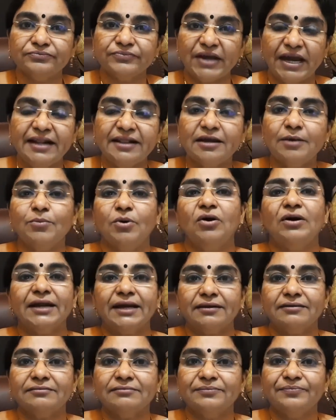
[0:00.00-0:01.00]
in the
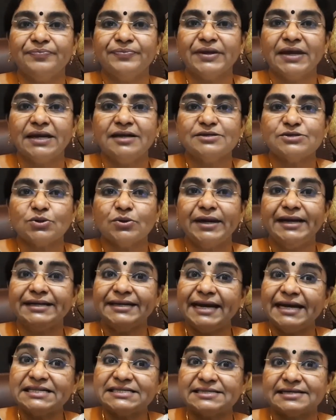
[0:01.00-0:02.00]
morning. So it
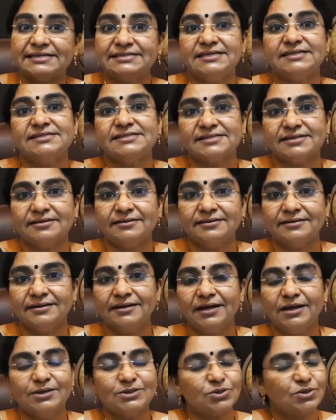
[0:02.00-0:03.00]
gets registered.
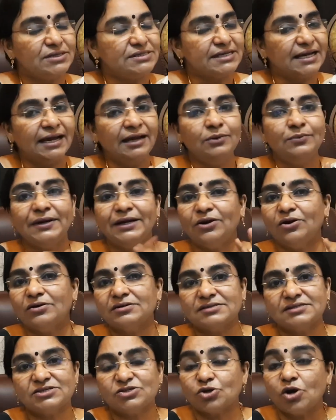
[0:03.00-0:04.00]
So the child will
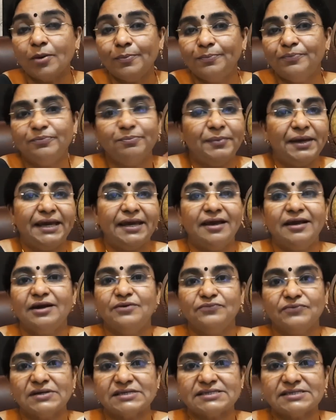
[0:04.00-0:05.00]
not stop making
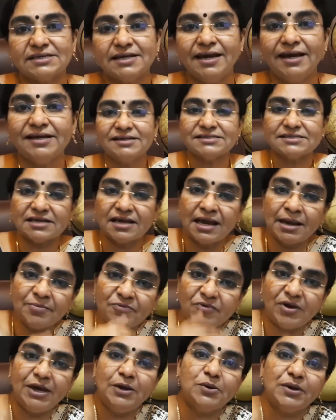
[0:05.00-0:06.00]
a fuss.
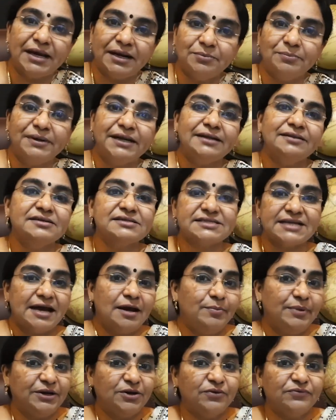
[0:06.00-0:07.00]
Same way you can bring this
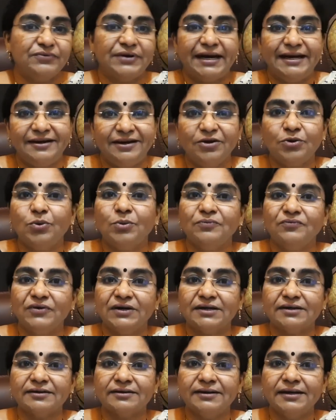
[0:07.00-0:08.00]
habit of writing
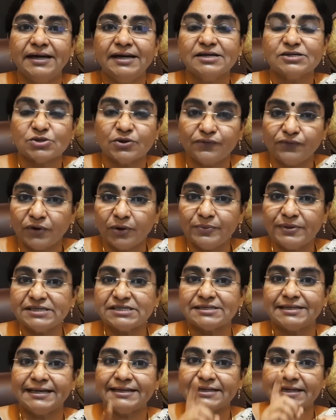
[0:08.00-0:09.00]
homework. So for
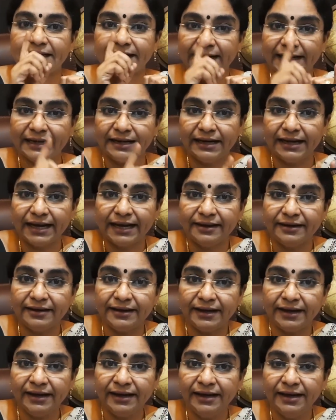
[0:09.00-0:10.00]
which that
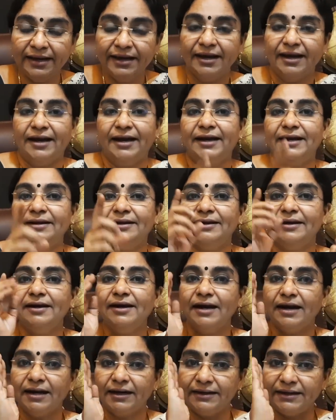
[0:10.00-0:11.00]
regularity and
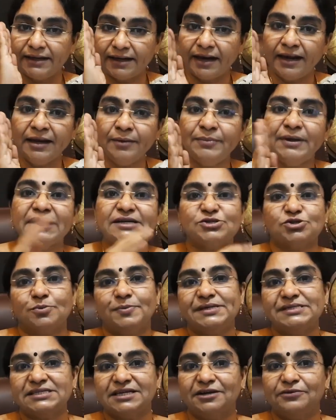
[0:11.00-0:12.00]
a time has to
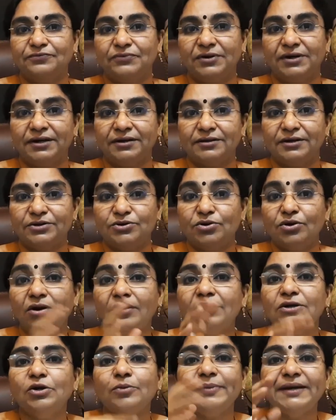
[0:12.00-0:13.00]
be set for it,
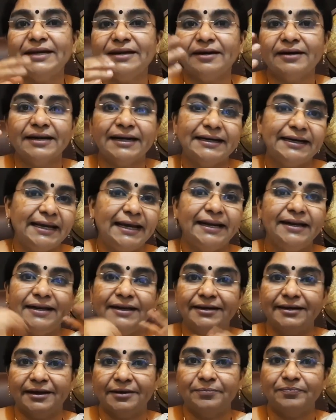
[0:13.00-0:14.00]
not to be done at
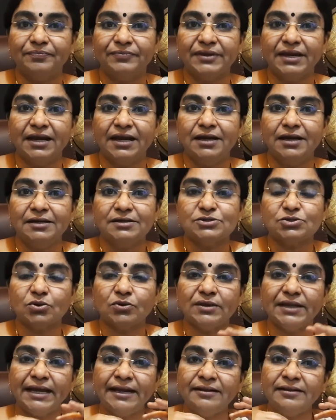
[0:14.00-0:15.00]
any time.
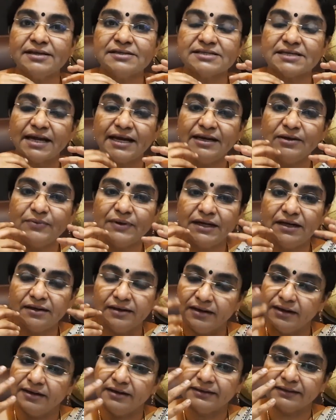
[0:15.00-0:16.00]
So then the child
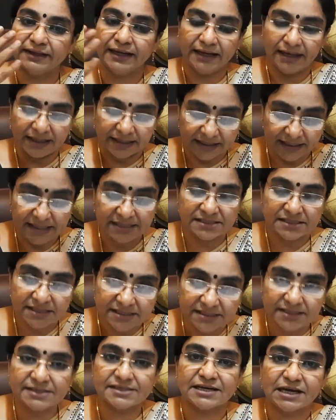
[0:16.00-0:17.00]
will learn that this
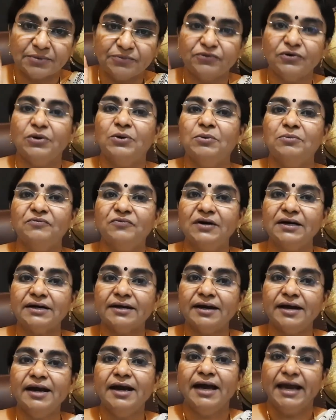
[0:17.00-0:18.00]
is the time for
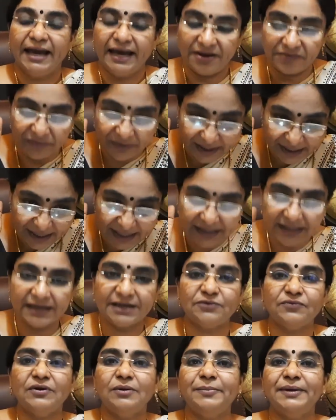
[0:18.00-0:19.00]
homework. Every day
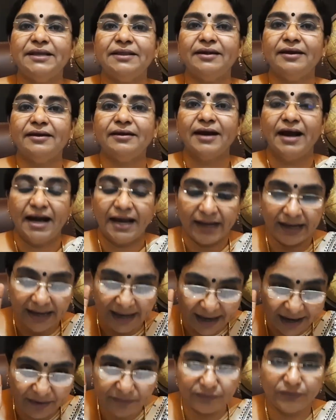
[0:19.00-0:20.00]
it will be there. I'll
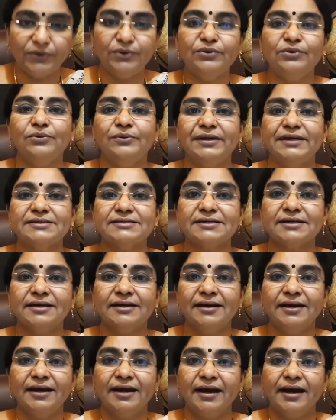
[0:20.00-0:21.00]
have to do it.
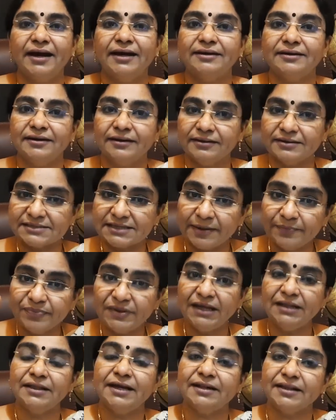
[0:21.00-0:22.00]
And
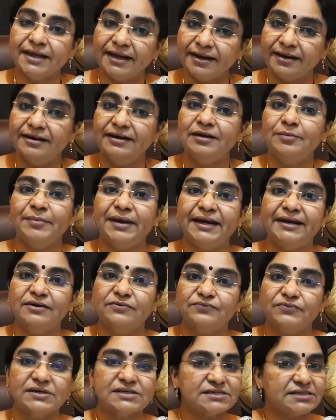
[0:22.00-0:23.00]
something that they really made
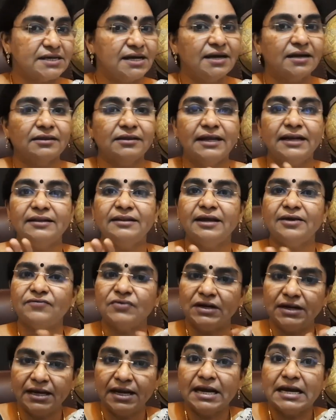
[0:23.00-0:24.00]
a fuss, then they
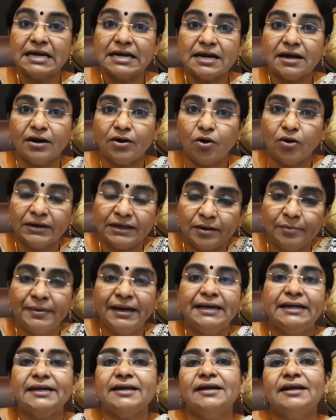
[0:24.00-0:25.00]
will
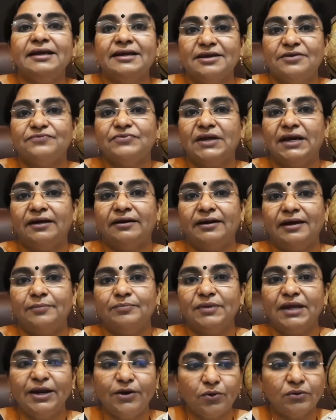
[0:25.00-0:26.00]
automatically give their
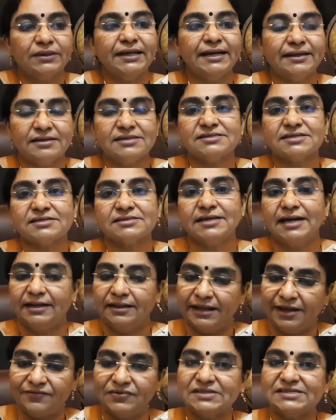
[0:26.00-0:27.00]
time. They know that this is,
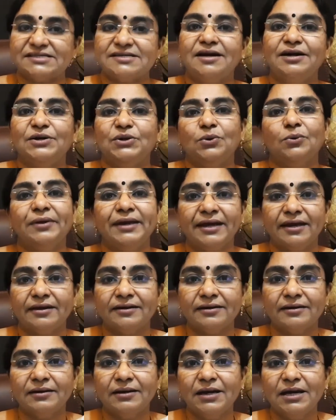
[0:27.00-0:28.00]
and they will start doing it.